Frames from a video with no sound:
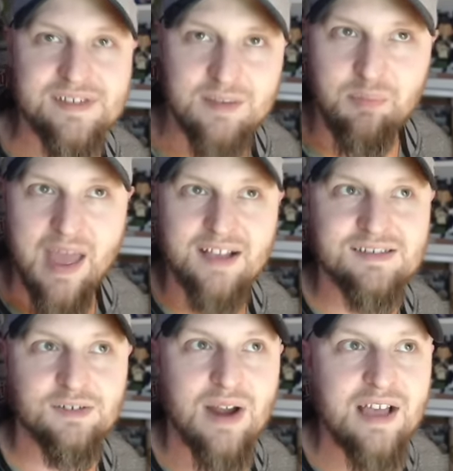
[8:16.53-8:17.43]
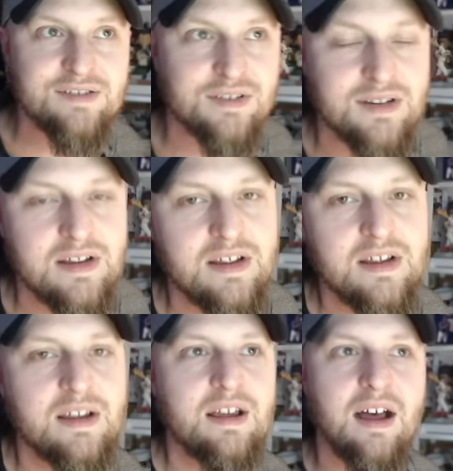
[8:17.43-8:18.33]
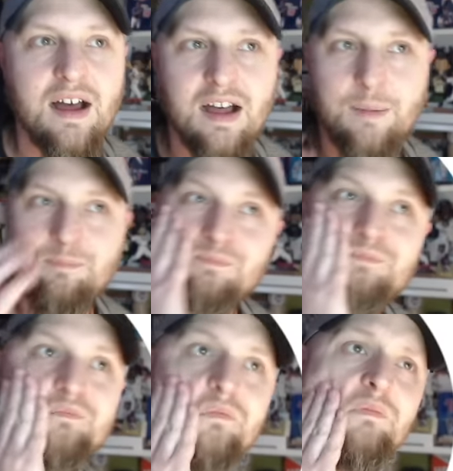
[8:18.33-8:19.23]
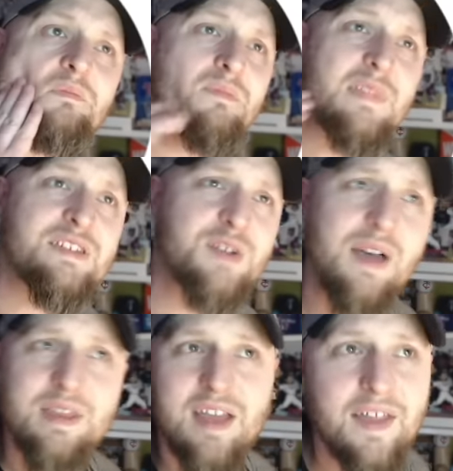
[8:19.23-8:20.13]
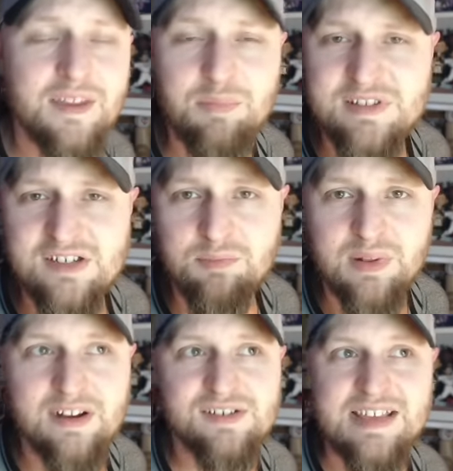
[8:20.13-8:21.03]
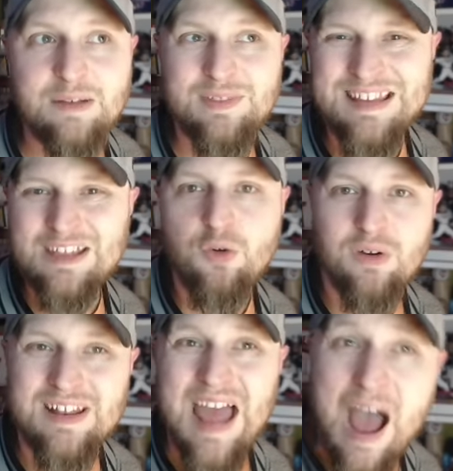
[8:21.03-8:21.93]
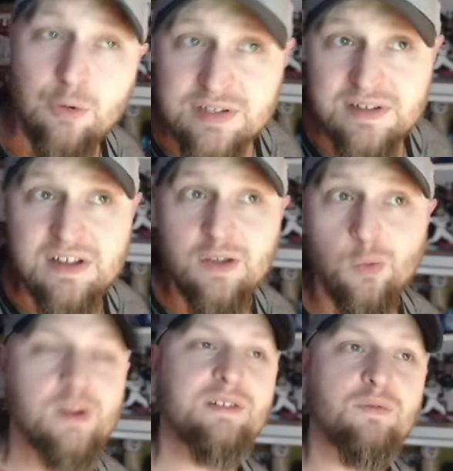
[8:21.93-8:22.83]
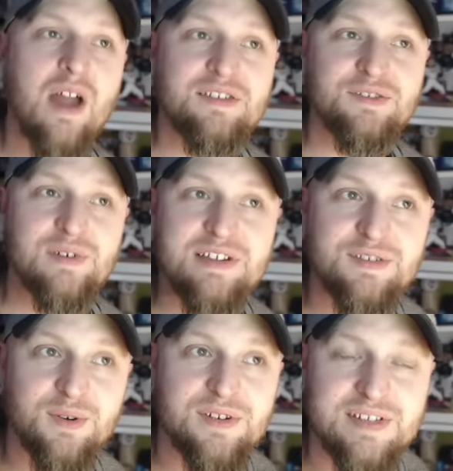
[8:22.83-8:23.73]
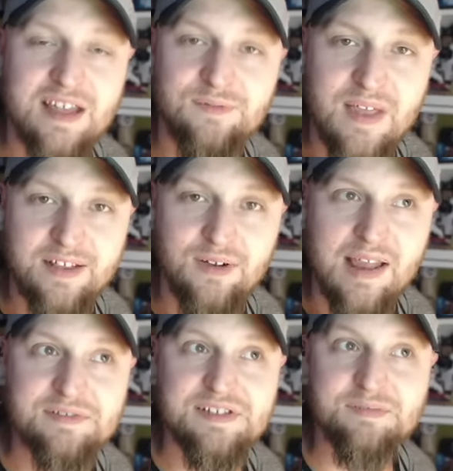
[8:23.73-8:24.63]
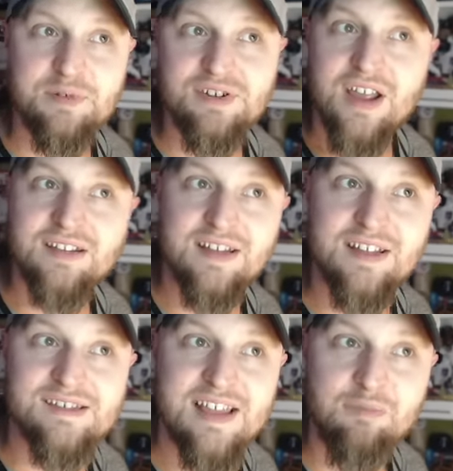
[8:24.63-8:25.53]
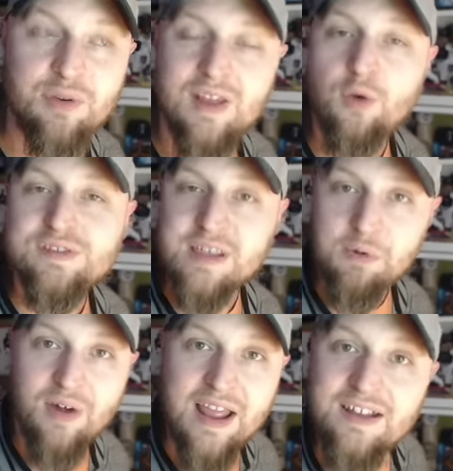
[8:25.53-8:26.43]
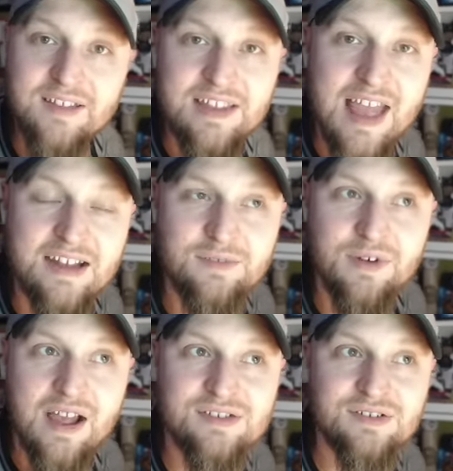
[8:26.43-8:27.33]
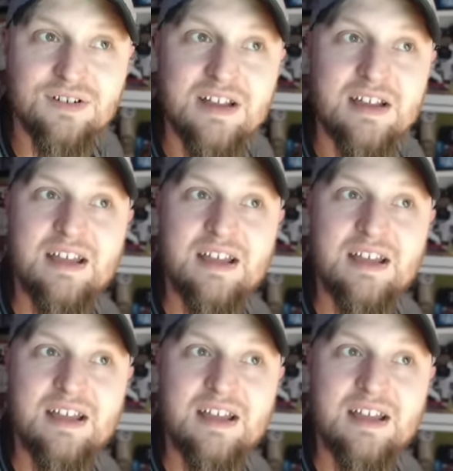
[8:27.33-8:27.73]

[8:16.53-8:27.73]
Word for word: impacts the roster. Um, so on the on the position player side with Nick Gordon out, what roster resource at Fangraphs is projecting is they've put Jose Miranda on the active roster.